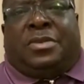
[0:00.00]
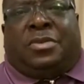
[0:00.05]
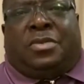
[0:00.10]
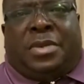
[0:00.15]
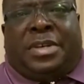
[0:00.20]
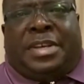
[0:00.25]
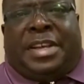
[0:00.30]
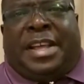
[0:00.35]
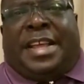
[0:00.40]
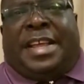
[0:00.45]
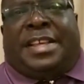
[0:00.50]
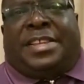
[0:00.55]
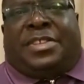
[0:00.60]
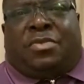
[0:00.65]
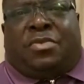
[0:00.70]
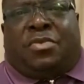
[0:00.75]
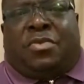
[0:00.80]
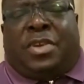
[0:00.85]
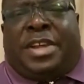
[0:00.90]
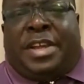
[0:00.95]
Today's
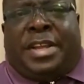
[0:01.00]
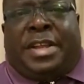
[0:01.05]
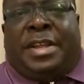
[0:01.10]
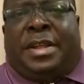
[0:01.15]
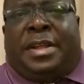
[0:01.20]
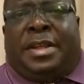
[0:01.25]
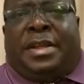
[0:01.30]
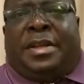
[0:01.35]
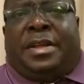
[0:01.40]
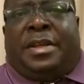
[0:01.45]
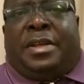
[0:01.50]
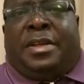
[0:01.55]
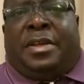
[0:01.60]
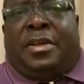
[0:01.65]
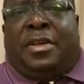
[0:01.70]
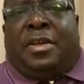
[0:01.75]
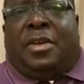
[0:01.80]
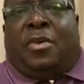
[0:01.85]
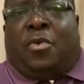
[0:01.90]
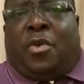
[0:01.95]
ruling,
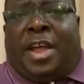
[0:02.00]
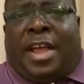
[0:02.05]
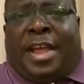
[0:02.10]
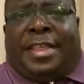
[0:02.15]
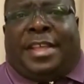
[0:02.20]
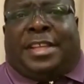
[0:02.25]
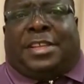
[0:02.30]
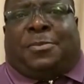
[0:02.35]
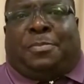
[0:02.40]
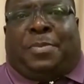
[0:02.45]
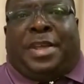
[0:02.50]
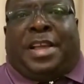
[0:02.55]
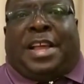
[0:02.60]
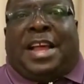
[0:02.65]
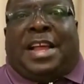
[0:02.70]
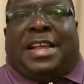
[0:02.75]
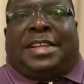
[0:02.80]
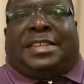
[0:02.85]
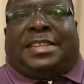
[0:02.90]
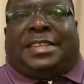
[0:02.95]
where the
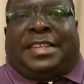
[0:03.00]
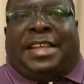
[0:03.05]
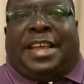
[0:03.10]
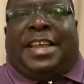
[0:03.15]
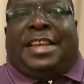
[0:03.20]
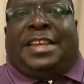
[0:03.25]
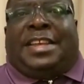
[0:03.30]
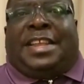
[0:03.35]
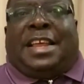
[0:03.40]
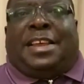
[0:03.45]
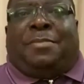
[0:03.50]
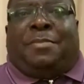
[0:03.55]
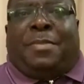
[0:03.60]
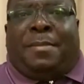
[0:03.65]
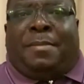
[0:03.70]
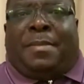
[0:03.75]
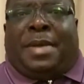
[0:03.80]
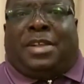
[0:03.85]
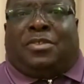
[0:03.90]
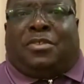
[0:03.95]
Speaker said that
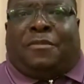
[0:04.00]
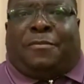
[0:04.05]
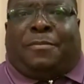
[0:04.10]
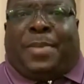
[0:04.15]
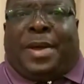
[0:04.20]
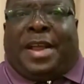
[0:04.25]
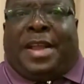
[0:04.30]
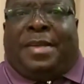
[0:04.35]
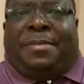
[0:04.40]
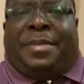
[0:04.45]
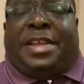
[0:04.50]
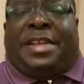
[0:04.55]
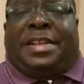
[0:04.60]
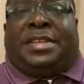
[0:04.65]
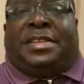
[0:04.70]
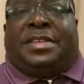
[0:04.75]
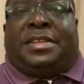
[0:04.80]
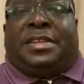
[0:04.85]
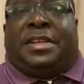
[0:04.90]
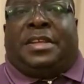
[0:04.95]
members of
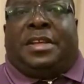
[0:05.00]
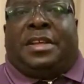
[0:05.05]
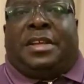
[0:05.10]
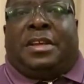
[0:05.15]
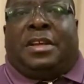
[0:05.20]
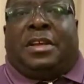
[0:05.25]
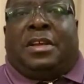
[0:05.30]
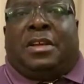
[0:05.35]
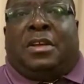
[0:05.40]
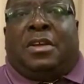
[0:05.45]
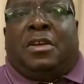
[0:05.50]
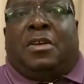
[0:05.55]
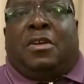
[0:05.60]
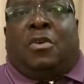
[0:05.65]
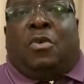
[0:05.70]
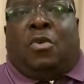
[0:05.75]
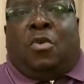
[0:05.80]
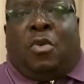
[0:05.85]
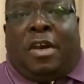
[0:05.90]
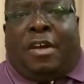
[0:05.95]
parliament
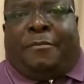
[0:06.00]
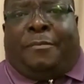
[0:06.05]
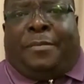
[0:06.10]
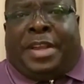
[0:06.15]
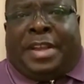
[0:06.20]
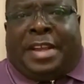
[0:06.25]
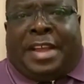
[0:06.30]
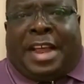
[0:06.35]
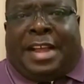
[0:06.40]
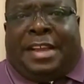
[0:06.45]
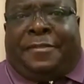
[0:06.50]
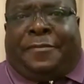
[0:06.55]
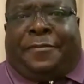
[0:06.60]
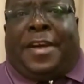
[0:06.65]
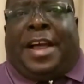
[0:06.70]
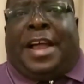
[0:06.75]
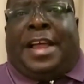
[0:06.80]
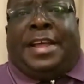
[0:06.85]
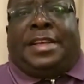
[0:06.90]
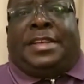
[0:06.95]
who have been
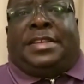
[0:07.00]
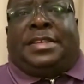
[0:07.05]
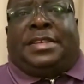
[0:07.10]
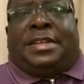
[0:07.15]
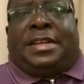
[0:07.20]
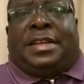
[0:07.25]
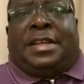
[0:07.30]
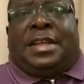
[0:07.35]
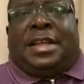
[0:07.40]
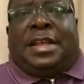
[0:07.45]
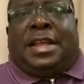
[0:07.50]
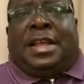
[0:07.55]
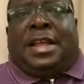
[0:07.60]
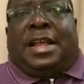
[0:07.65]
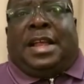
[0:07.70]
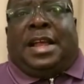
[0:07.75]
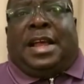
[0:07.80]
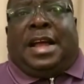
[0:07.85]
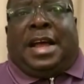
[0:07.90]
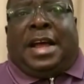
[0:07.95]
nullified
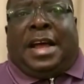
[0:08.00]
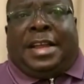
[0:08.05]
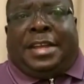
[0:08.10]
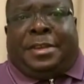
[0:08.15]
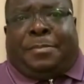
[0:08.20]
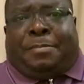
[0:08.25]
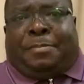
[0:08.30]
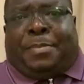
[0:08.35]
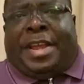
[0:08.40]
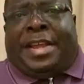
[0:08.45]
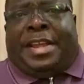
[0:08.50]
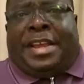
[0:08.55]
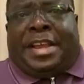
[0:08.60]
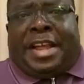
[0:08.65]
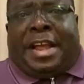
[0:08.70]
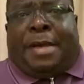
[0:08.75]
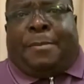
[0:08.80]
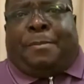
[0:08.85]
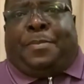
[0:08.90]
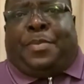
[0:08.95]
and
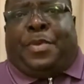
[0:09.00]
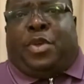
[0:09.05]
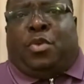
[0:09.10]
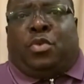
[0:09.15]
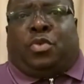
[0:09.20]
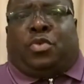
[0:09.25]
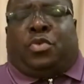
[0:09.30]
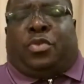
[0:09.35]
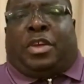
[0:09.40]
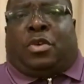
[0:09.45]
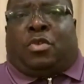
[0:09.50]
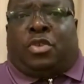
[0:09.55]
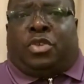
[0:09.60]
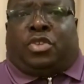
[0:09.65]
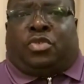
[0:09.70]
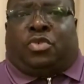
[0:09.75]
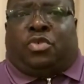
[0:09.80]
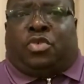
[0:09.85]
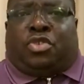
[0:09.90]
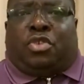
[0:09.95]
pending appeal to the
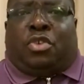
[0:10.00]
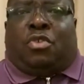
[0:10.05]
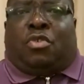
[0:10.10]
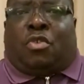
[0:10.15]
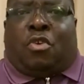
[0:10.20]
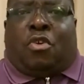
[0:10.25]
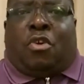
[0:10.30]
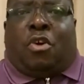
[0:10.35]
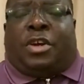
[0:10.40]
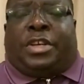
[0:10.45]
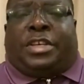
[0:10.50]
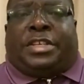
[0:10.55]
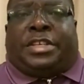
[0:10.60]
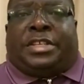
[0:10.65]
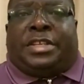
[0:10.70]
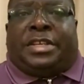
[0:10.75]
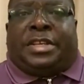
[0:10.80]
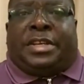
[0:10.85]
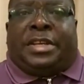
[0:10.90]
Constitution Court,